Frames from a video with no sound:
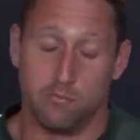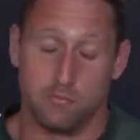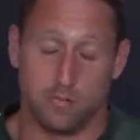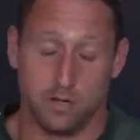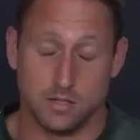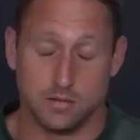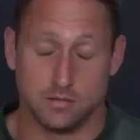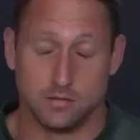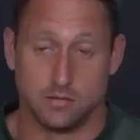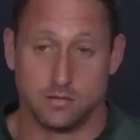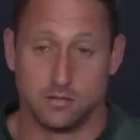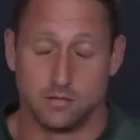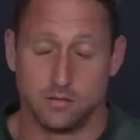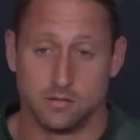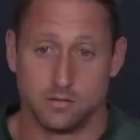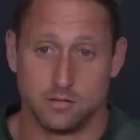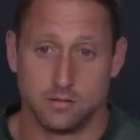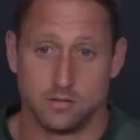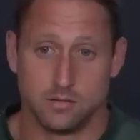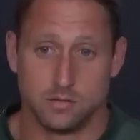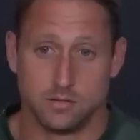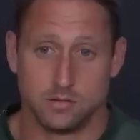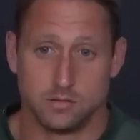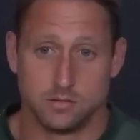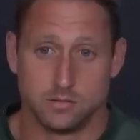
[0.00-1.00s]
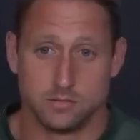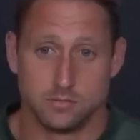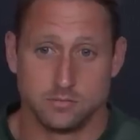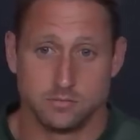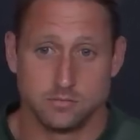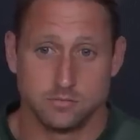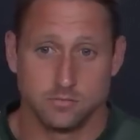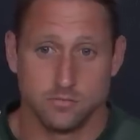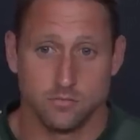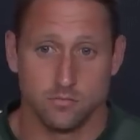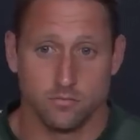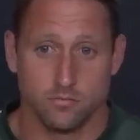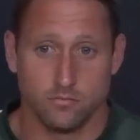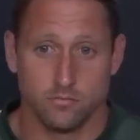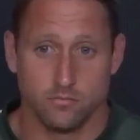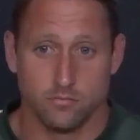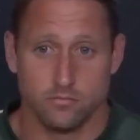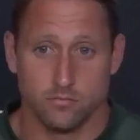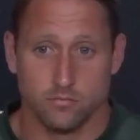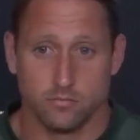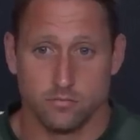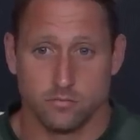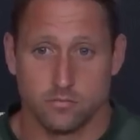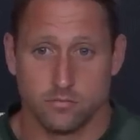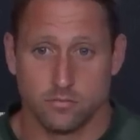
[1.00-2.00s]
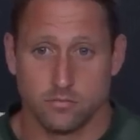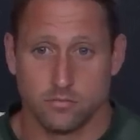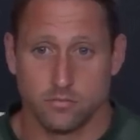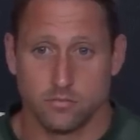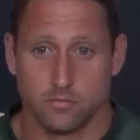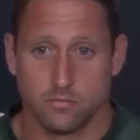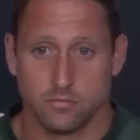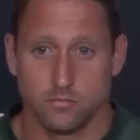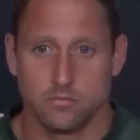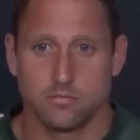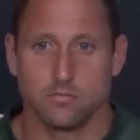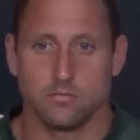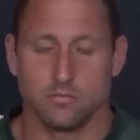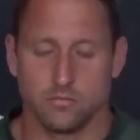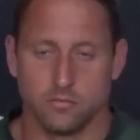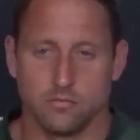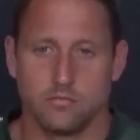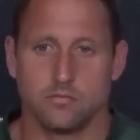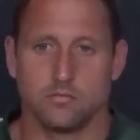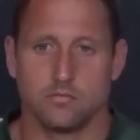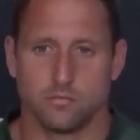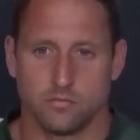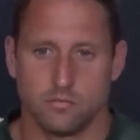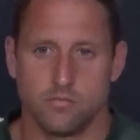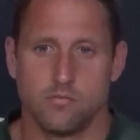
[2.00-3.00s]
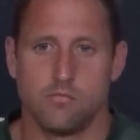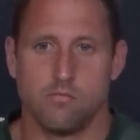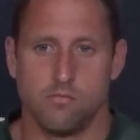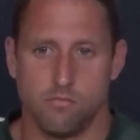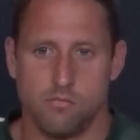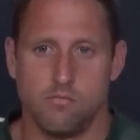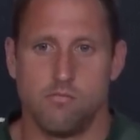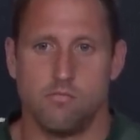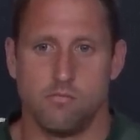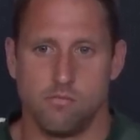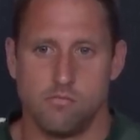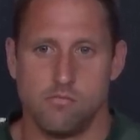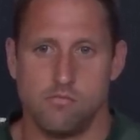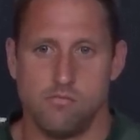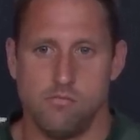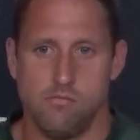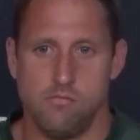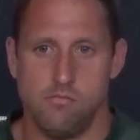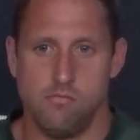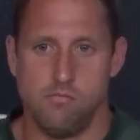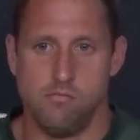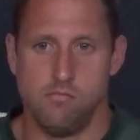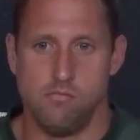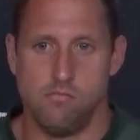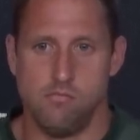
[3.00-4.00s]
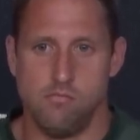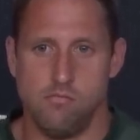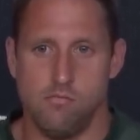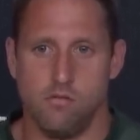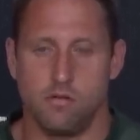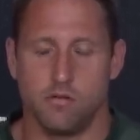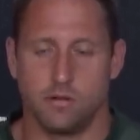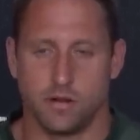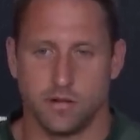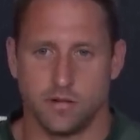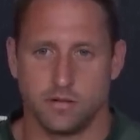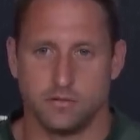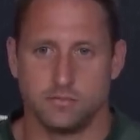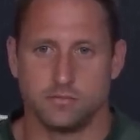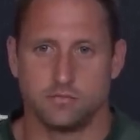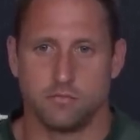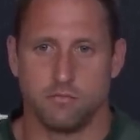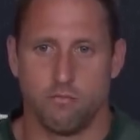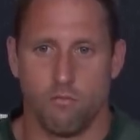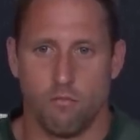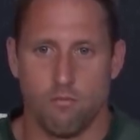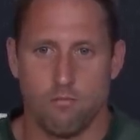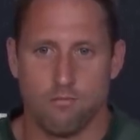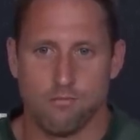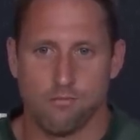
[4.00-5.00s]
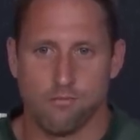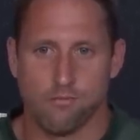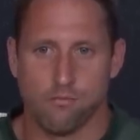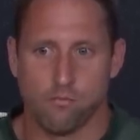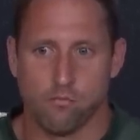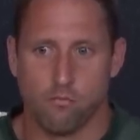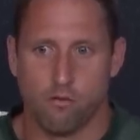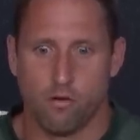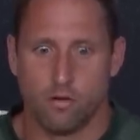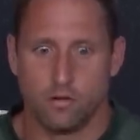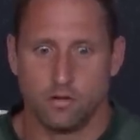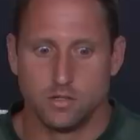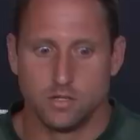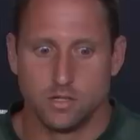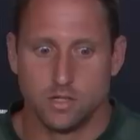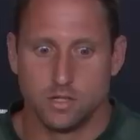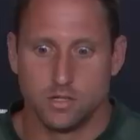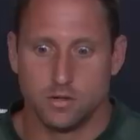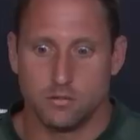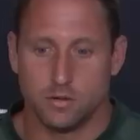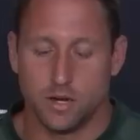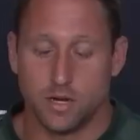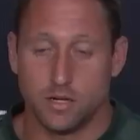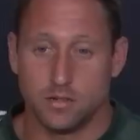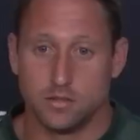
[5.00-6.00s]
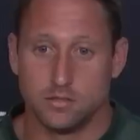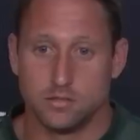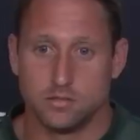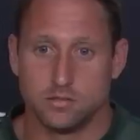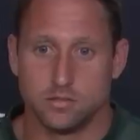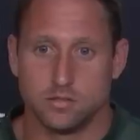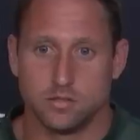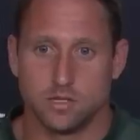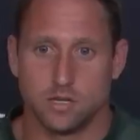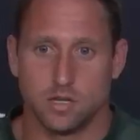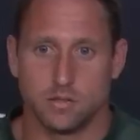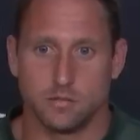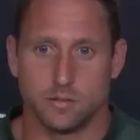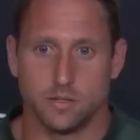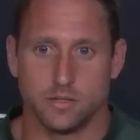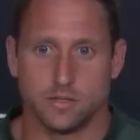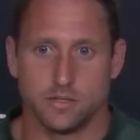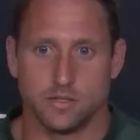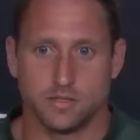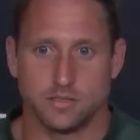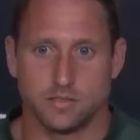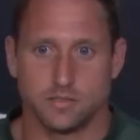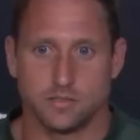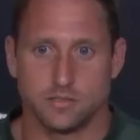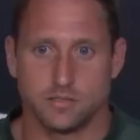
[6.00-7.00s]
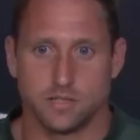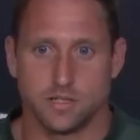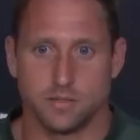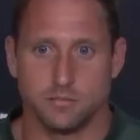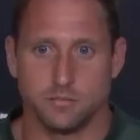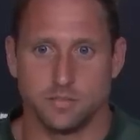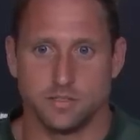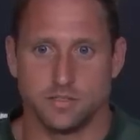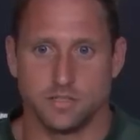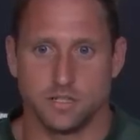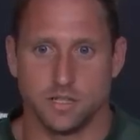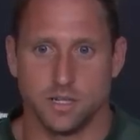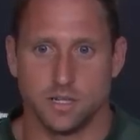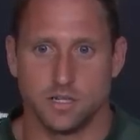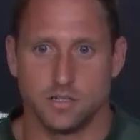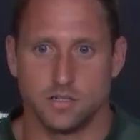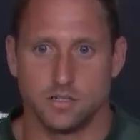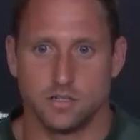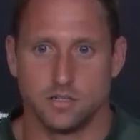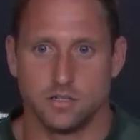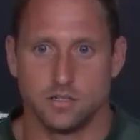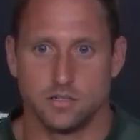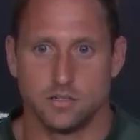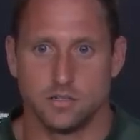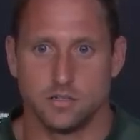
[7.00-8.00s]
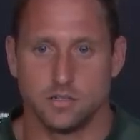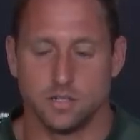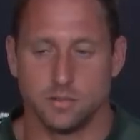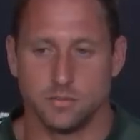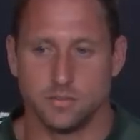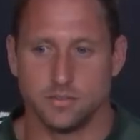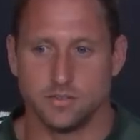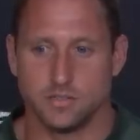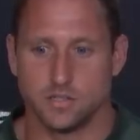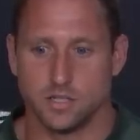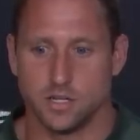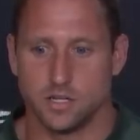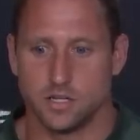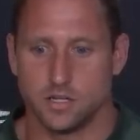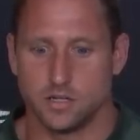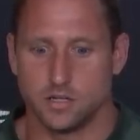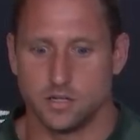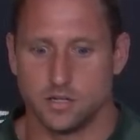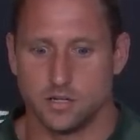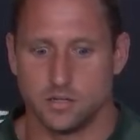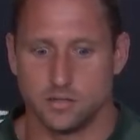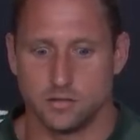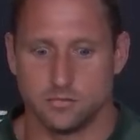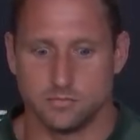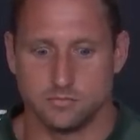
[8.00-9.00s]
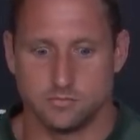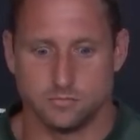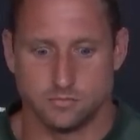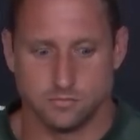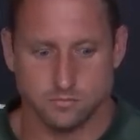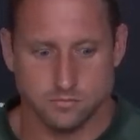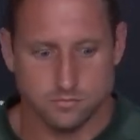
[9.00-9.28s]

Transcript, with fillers: ah. especially in the crucial mm. moments in the end of the match. Right. How do you feel about it? Wow, I mean that that means a lot. That means a lot. Um,